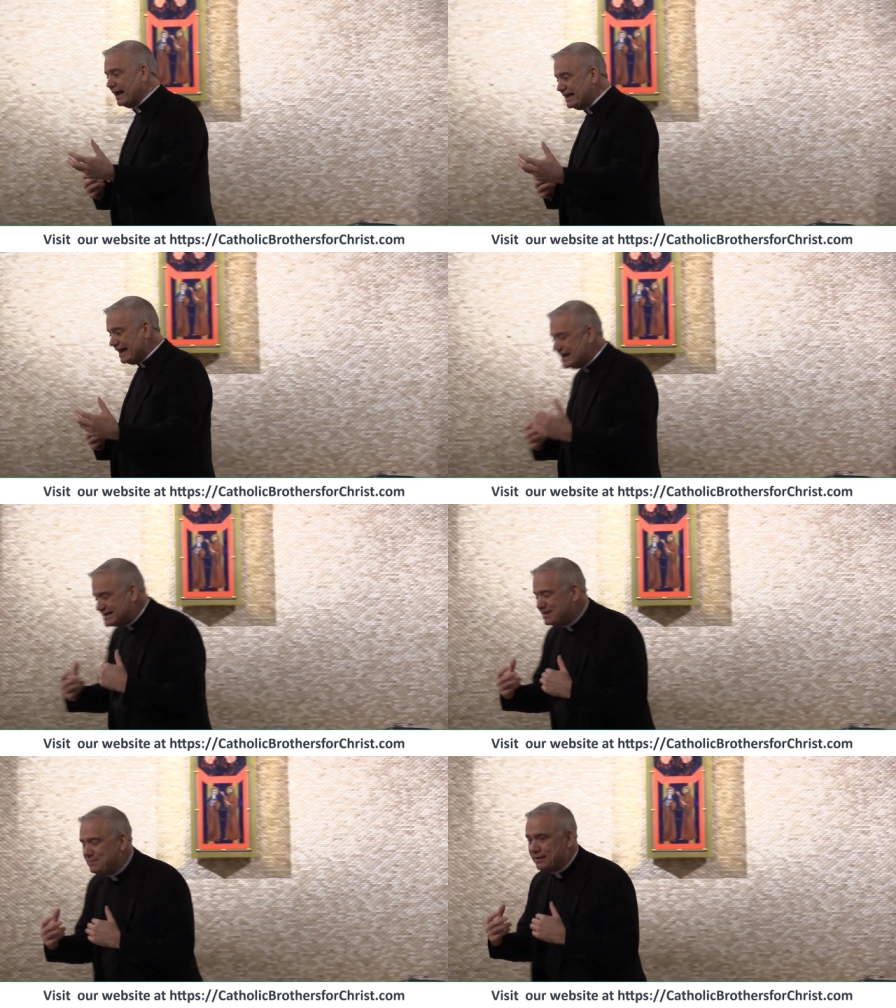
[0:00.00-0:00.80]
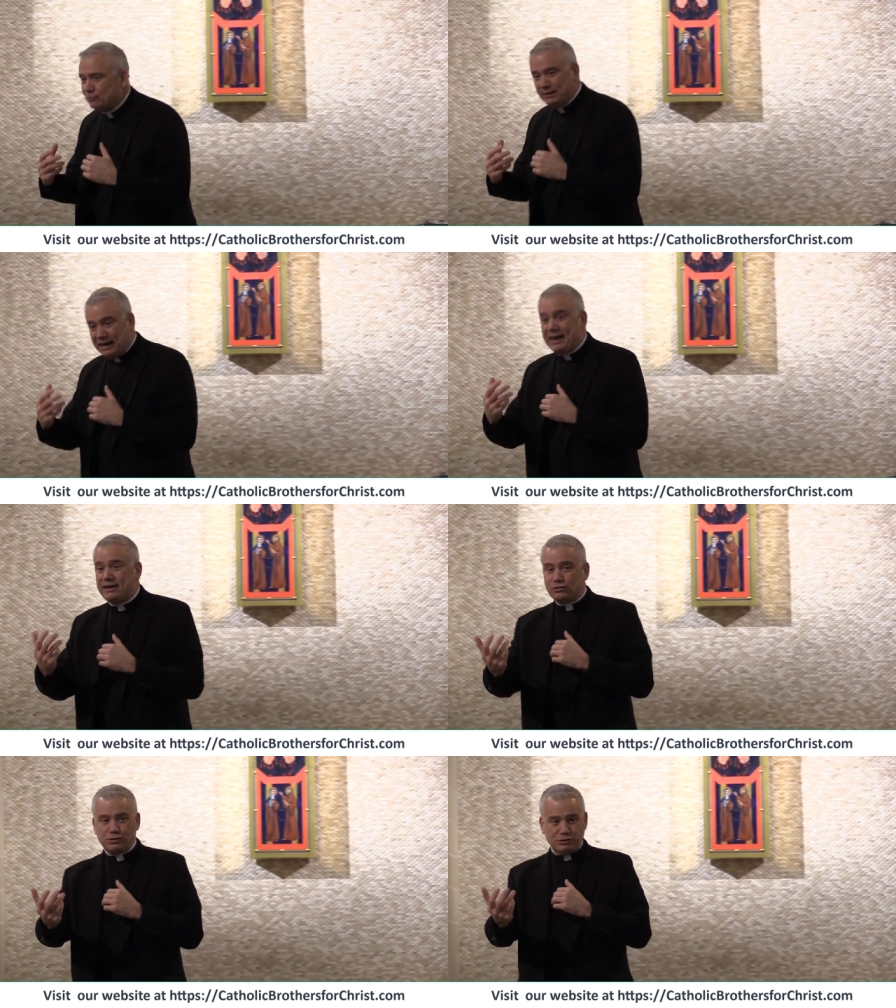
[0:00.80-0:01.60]
an intimate
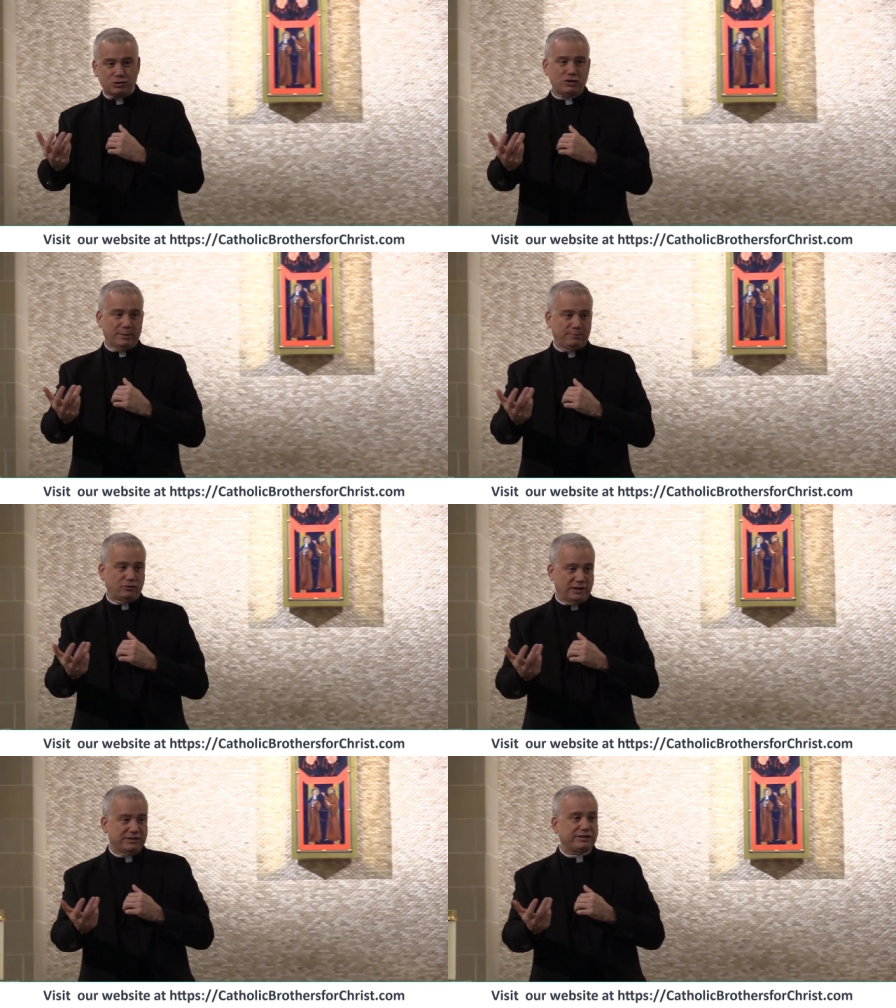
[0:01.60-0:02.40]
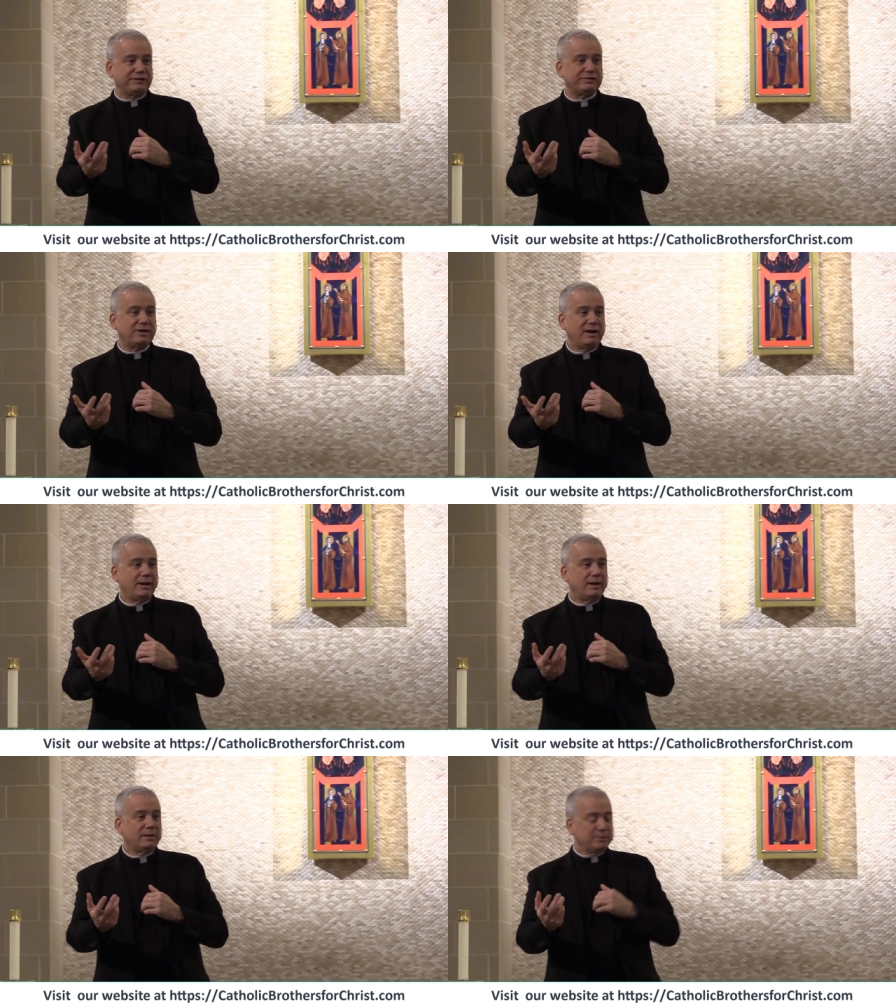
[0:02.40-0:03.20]
relationship, Jesus,
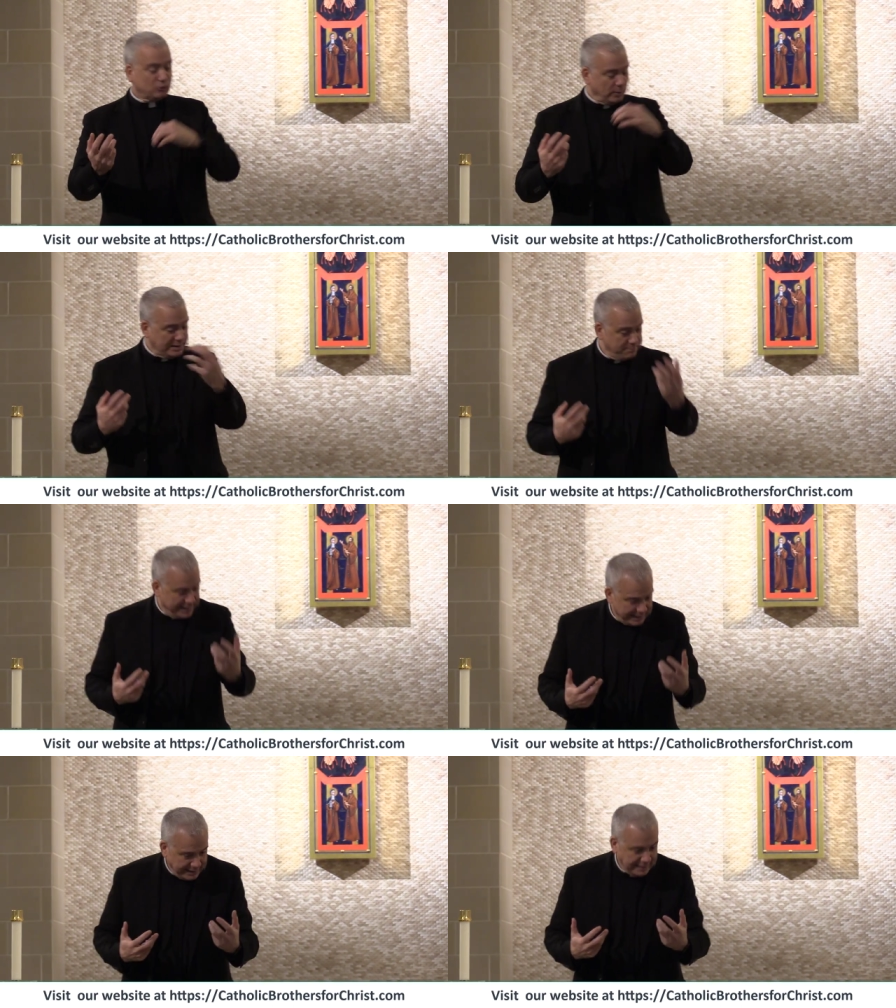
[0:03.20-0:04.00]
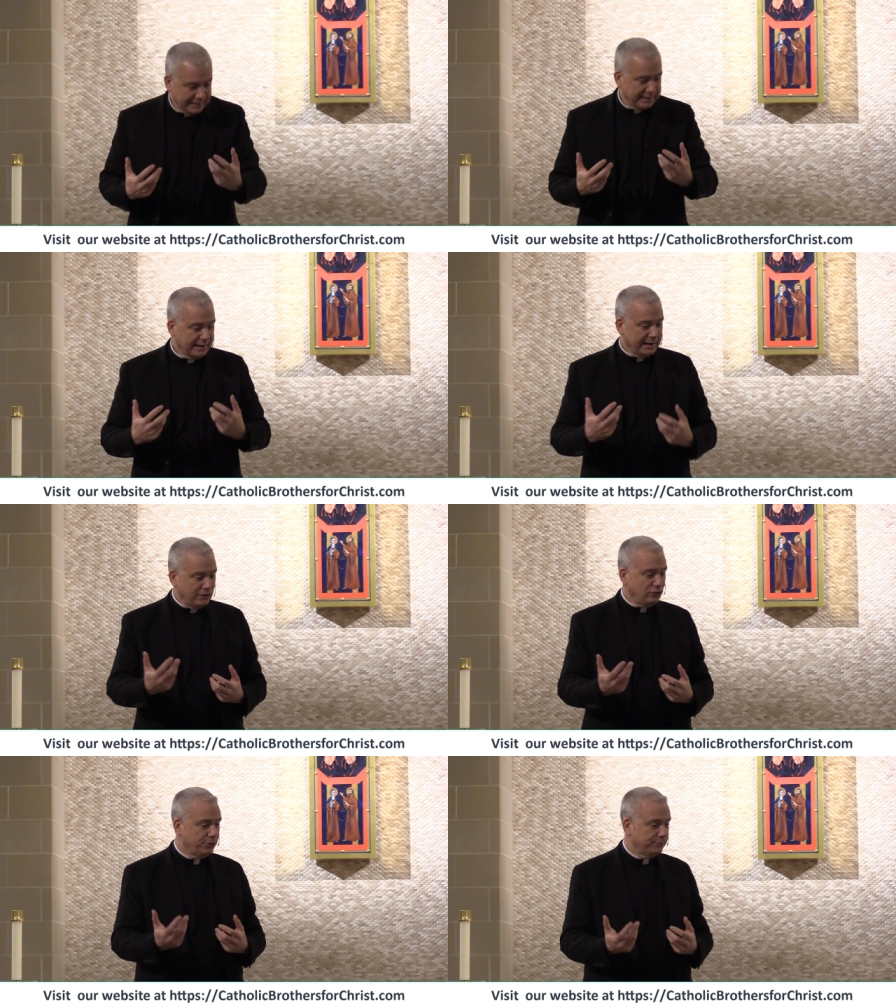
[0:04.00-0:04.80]
between me
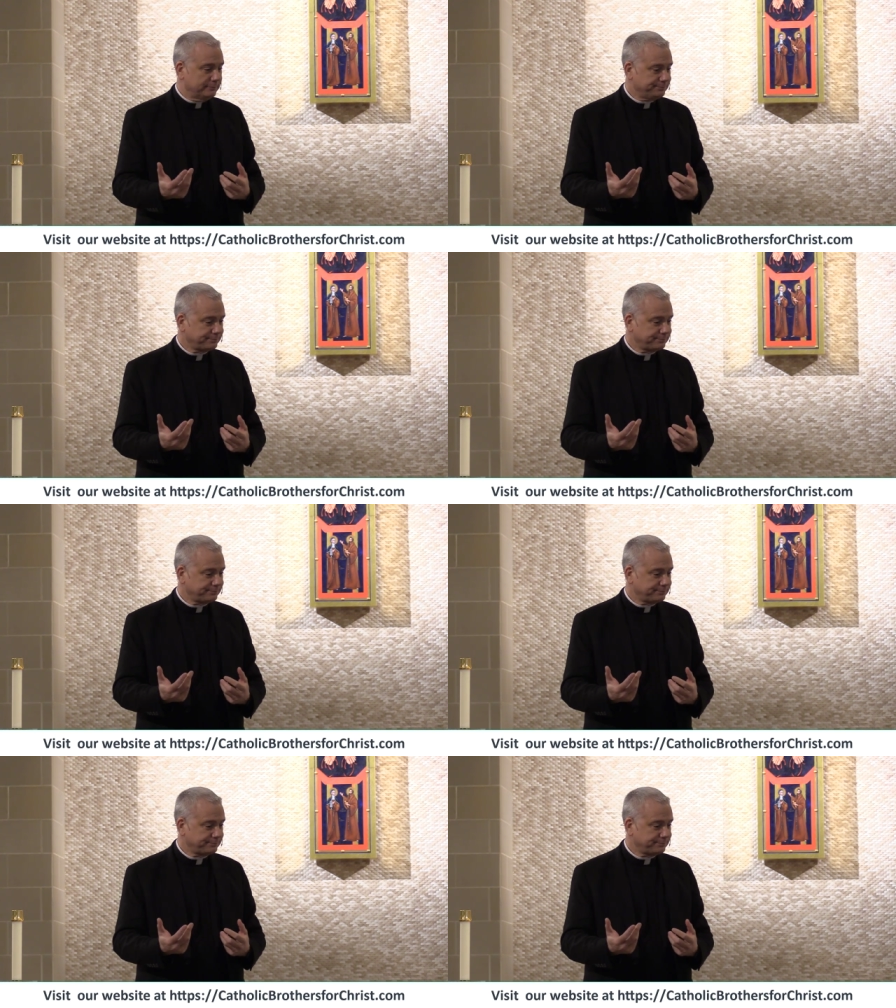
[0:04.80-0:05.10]
and you.